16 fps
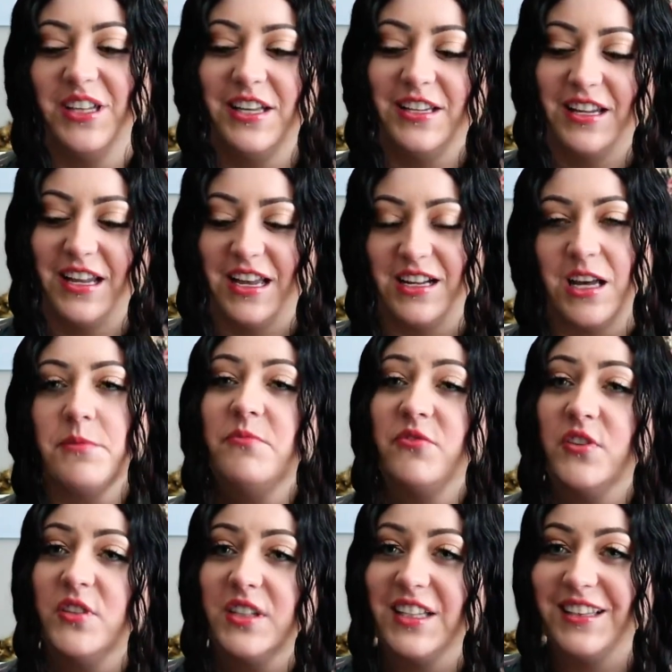And I'm
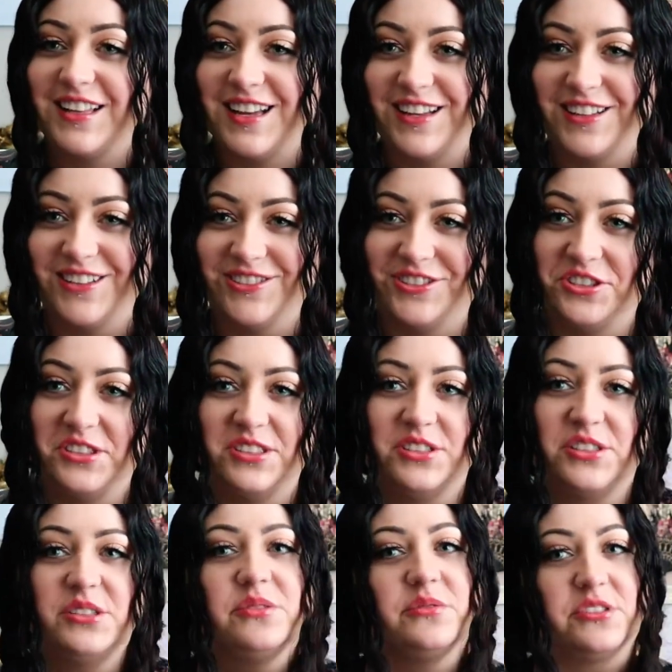feeling that energy
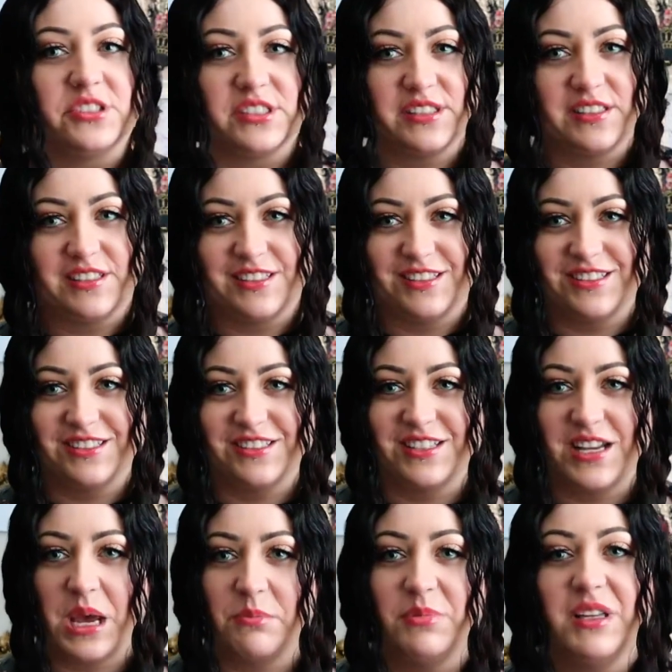too, just
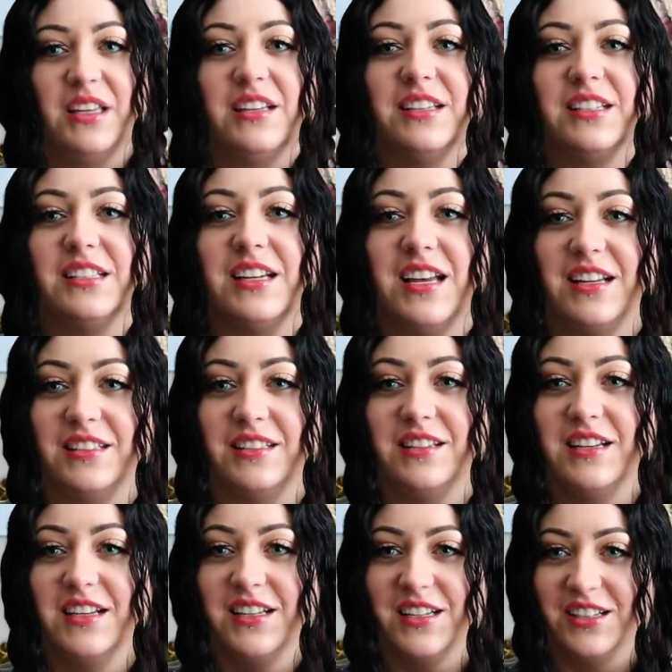tapping in and
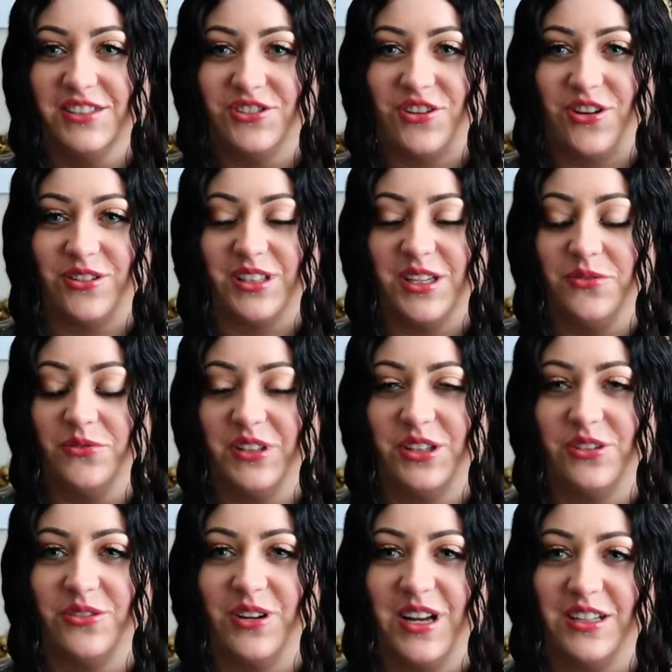talking
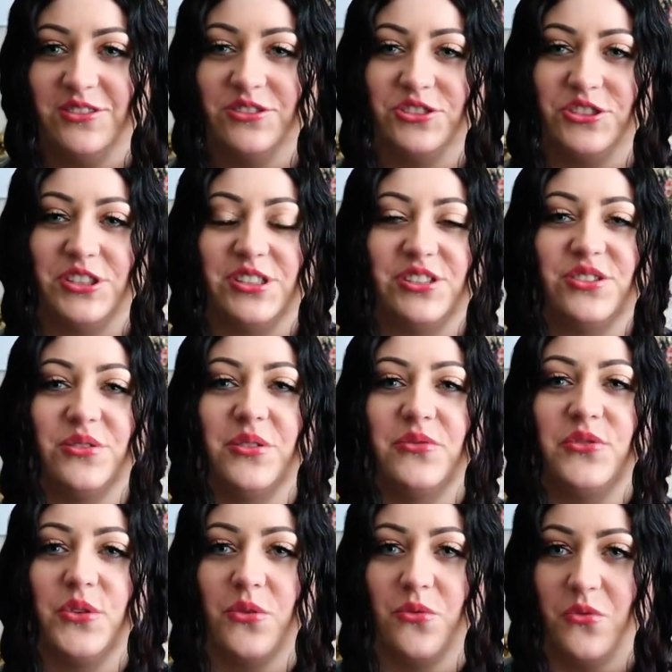with your energy. So
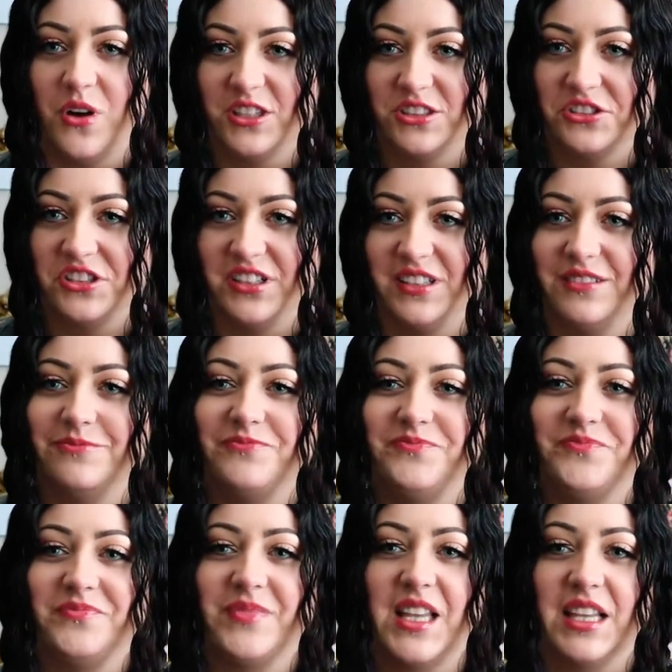if you're watching
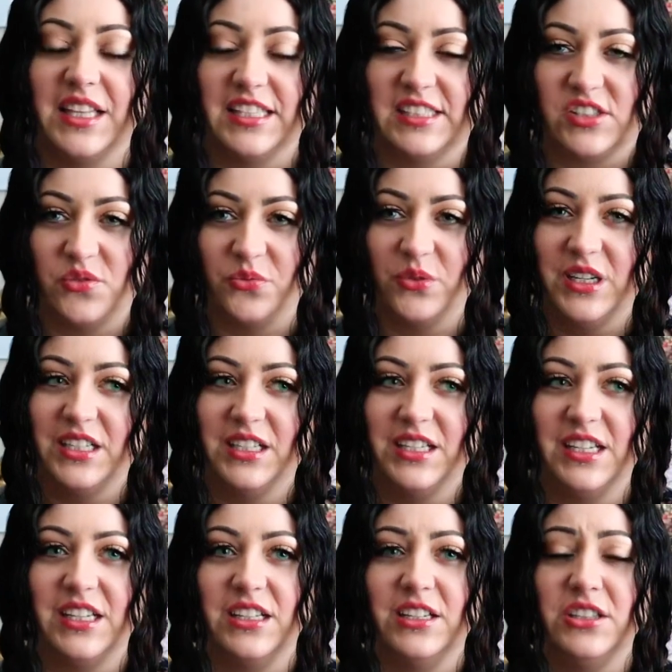this
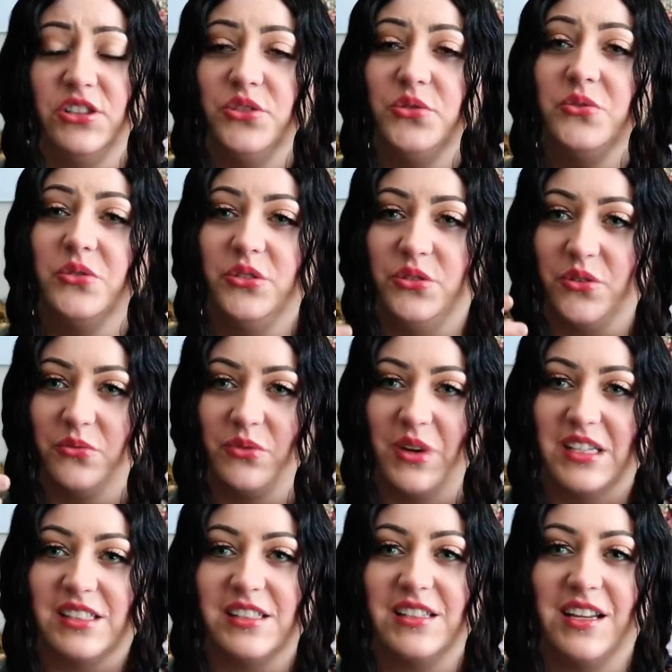reading, you're
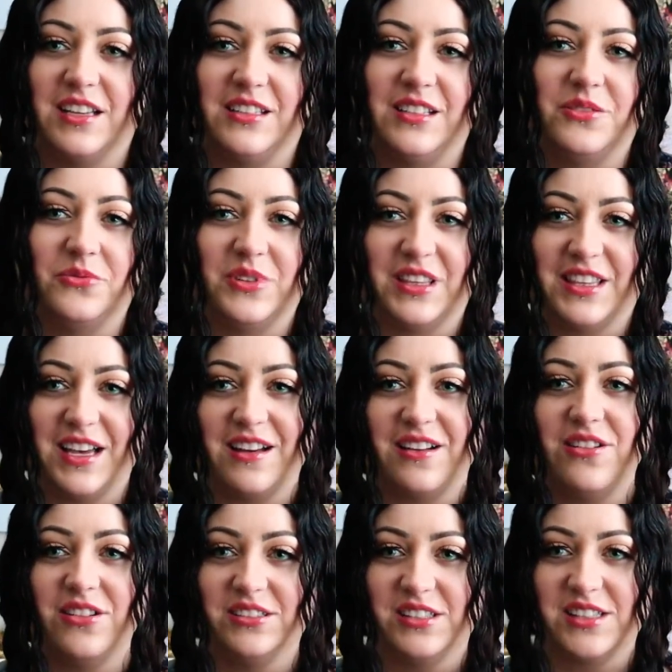resonating with
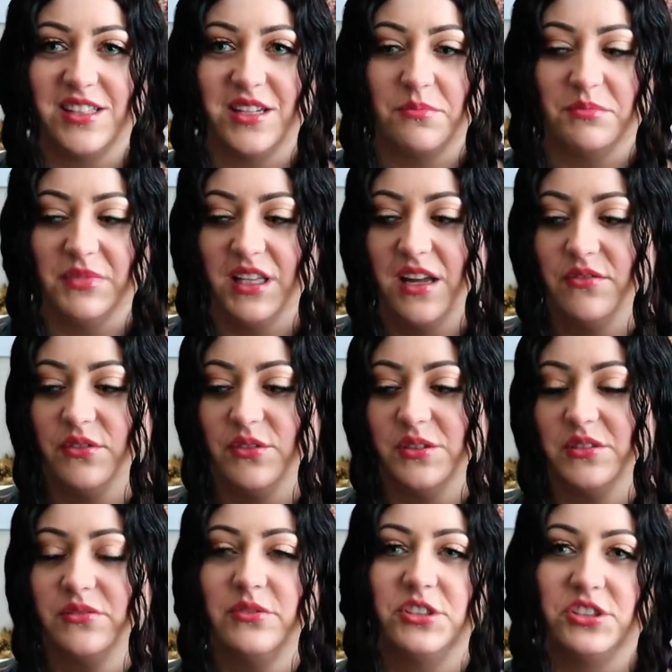that on some
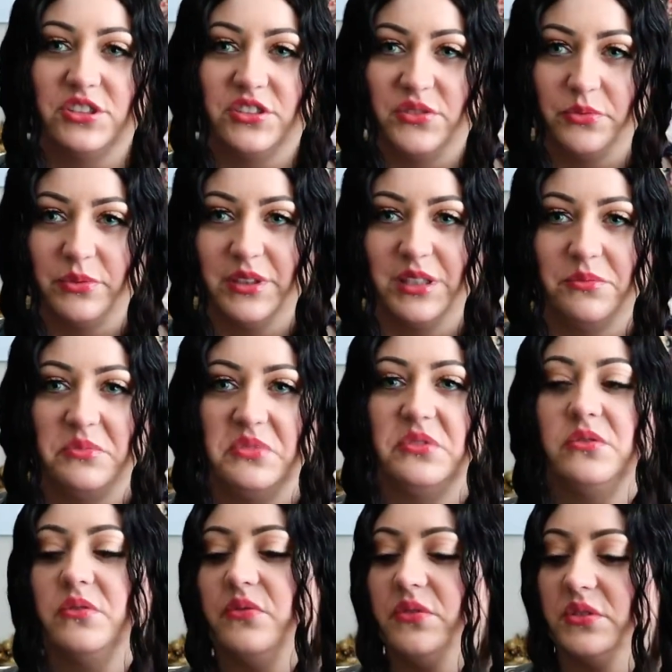level, which is really
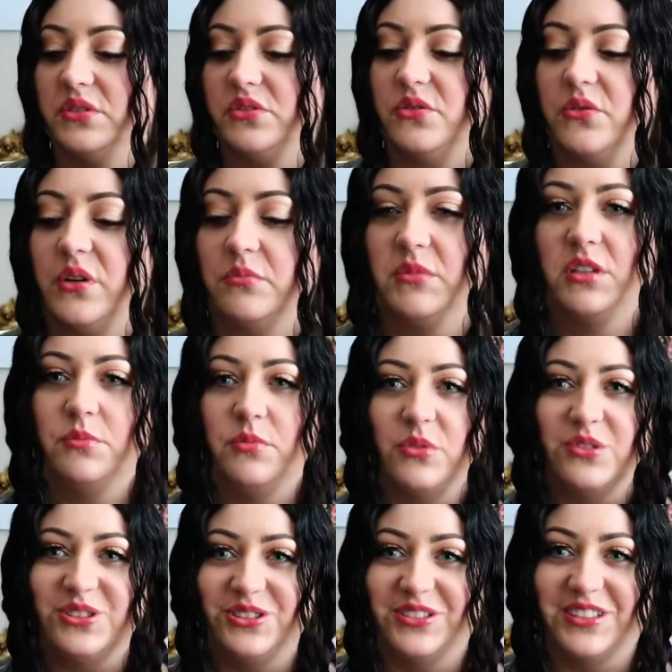beautiful. So I'm gonna
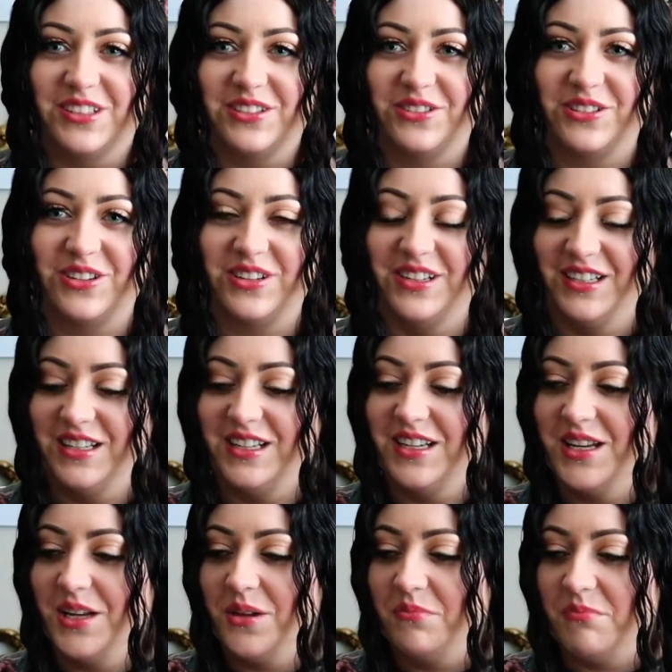pull you another
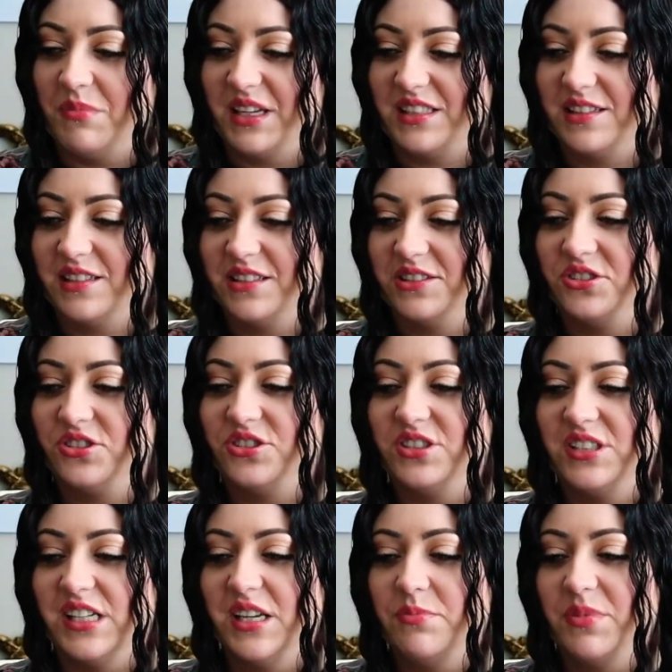
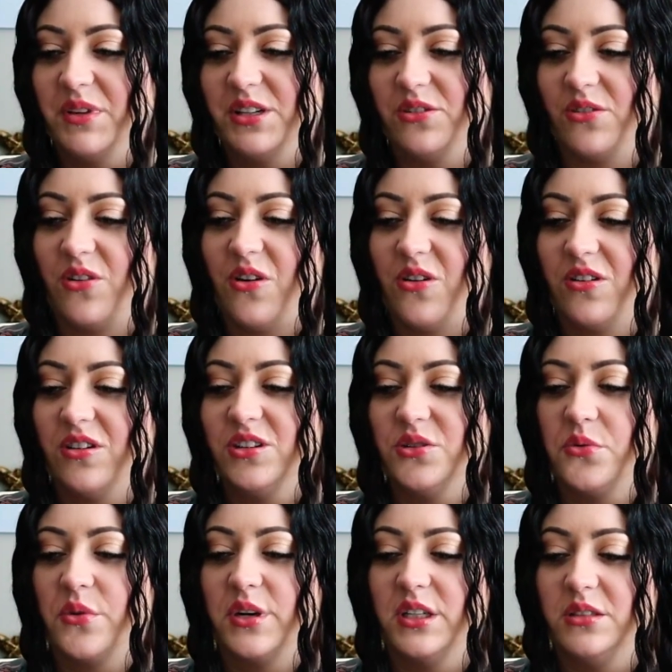message. Deep in your heart,
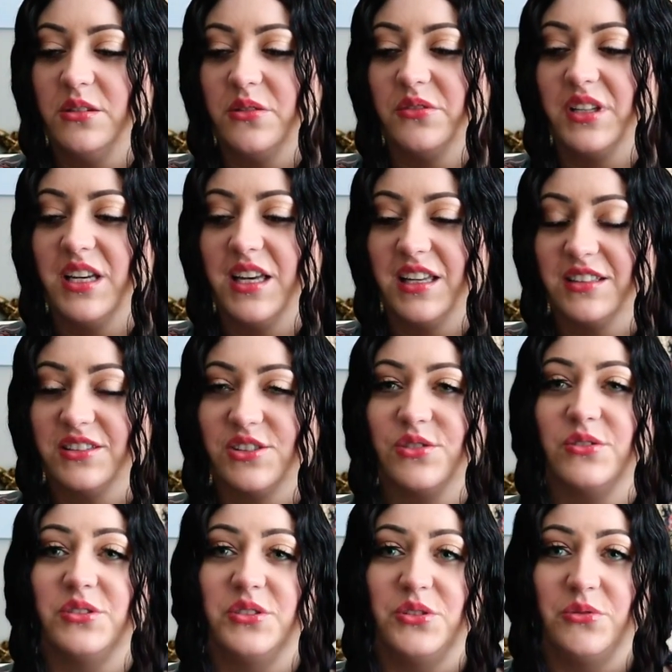you already know the
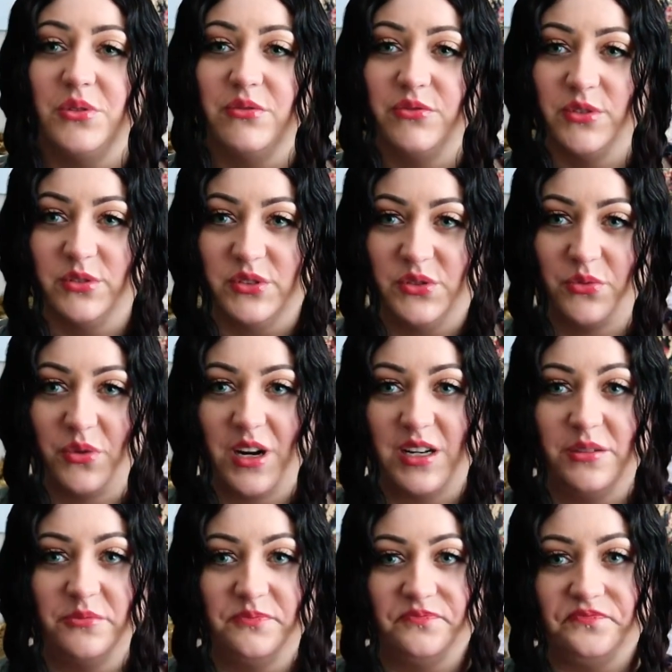answer. Do what feels right.